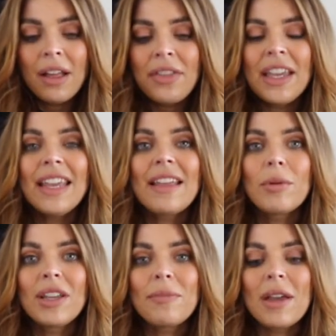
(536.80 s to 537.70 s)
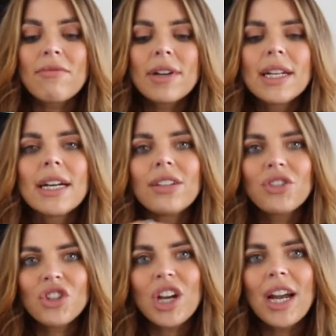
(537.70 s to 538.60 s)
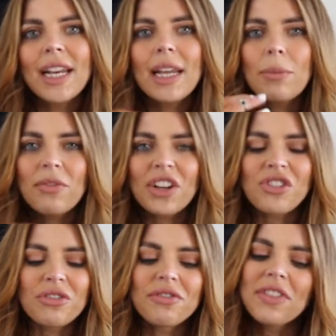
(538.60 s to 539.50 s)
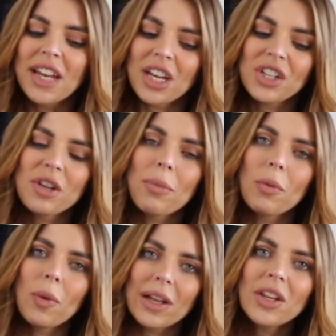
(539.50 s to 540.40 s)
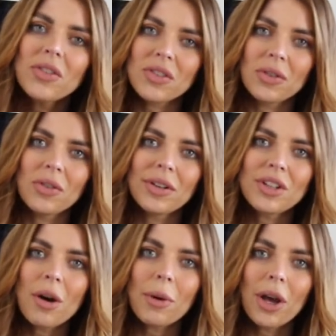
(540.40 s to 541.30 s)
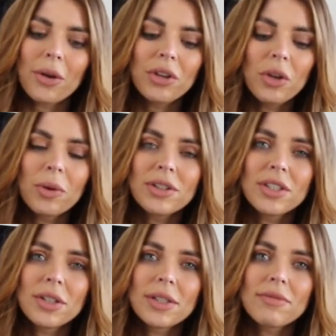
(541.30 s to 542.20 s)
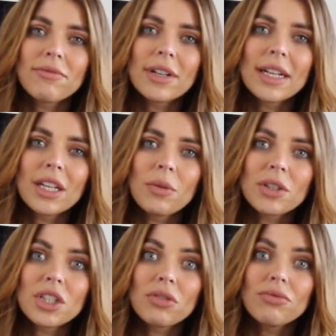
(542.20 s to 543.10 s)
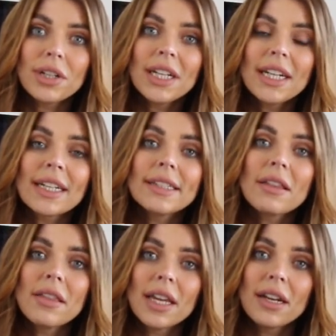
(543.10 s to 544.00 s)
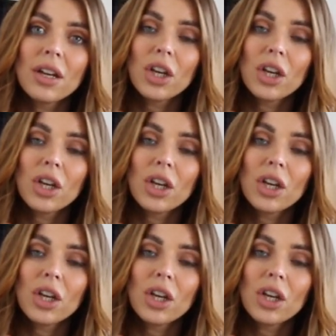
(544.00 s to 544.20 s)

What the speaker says: thinking that would give me a really nice, shiny, professional finish. But when you do your top coat, you want to do really nice, thin